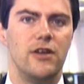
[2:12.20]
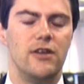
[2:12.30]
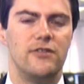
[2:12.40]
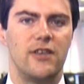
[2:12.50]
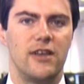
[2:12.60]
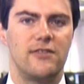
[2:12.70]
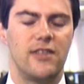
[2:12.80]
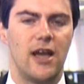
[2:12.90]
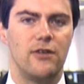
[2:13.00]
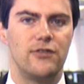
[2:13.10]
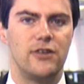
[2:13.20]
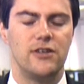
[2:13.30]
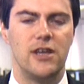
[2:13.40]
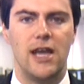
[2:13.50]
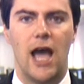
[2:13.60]
6,000.
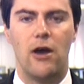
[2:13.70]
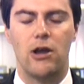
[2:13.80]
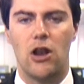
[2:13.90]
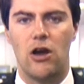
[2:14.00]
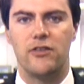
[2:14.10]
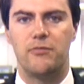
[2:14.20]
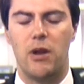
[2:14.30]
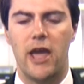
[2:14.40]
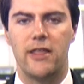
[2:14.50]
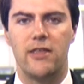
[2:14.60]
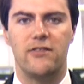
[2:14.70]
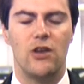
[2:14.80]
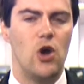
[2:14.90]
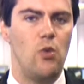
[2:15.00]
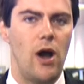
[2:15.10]
How are clients playing this?
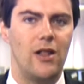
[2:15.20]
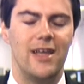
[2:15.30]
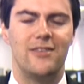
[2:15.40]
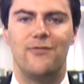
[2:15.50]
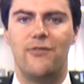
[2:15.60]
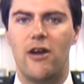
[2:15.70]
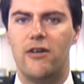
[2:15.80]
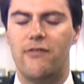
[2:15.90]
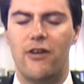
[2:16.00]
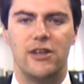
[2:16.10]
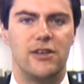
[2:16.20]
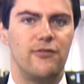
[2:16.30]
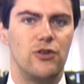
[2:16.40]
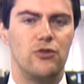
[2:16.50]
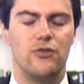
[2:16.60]
Well, it's very, very
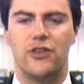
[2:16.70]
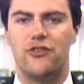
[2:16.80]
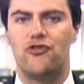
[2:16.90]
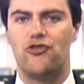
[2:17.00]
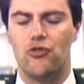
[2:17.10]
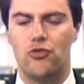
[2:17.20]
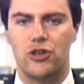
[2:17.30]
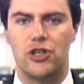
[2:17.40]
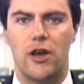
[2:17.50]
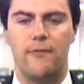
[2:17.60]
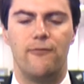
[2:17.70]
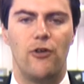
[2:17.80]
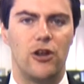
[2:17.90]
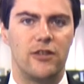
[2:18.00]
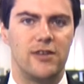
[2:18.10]
difficult. This short-term
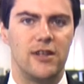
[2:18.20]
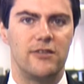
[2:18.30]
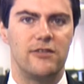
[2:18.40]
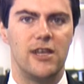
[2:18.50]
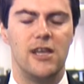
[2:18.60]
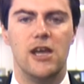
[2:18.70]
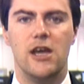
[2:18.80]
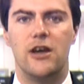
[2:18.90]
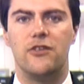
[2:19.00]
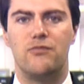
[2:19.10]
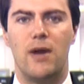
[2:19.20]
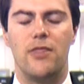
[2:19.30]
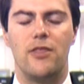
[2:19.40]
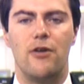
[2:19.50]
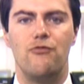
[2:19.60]
volatility has meant
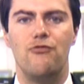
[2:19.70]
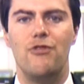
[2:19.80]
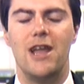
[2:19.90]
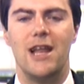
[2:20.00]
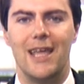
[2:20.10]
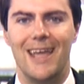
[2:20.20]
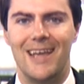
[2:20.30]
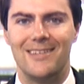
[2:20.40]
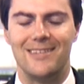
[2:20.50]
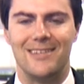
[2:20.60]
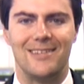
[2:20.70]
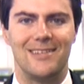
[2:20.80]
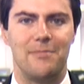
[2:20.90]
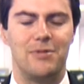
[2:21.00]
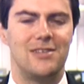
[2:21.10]
there really isn't
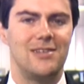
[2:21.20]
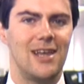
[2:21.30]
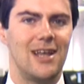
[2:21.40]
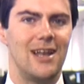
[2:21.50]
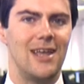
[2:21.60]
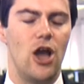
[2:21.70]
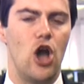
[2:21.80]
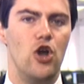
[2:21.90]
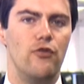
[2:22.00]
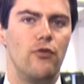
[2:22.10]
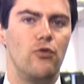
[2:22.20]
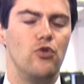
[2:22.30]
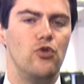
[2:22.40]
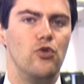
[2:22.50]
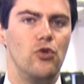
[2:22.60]
a particularly
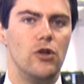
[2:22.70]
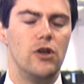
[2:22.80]
overall